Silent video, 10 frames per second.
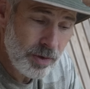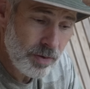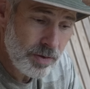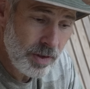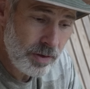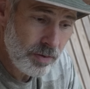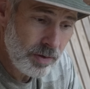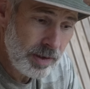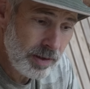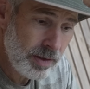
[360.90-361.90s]
minerals that you
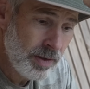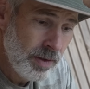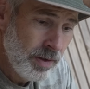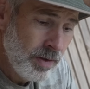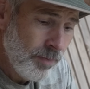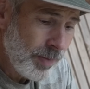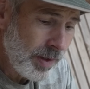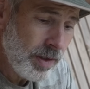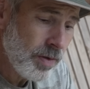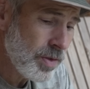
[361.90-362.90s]
need
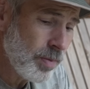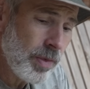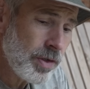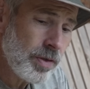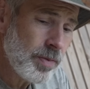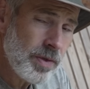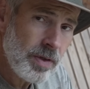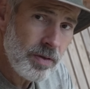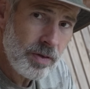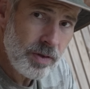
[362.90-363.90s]
and then there's some mushrooms
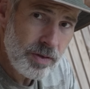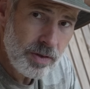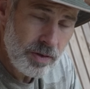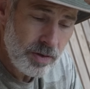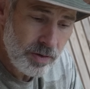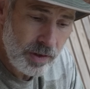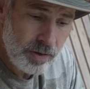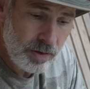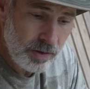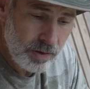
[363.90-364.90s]
and other things in here that
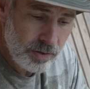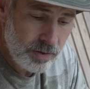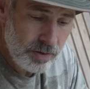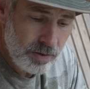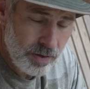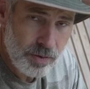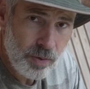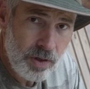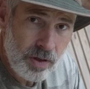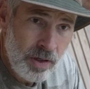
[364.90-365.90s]
you could get as
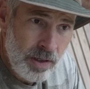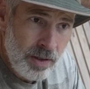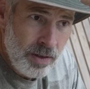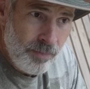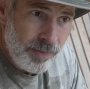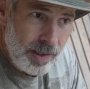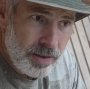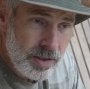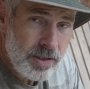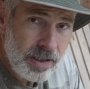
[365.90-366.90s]
well
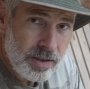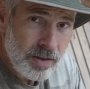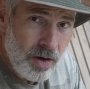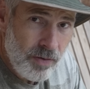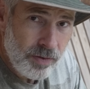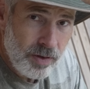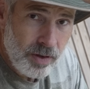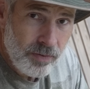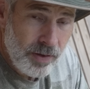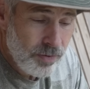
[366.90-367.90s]
it just takes an awful
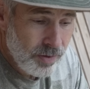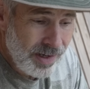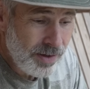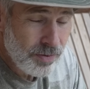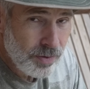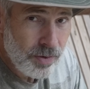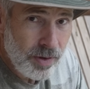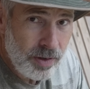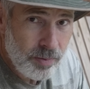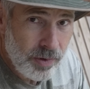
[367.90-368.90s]
lot of effort i don't know
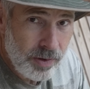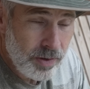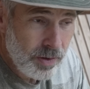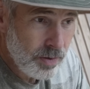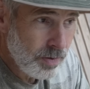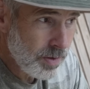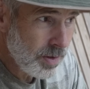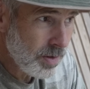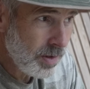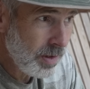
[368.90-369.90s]
anybody who's
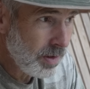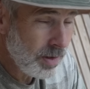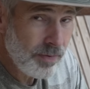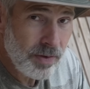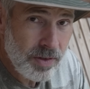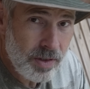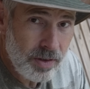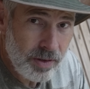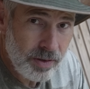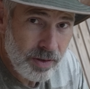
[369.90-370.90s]
e eating even as
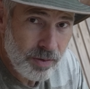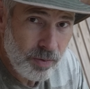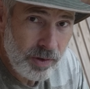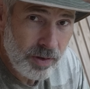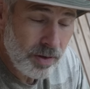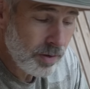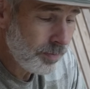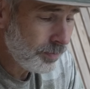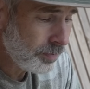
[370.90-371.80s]
cleanly as we are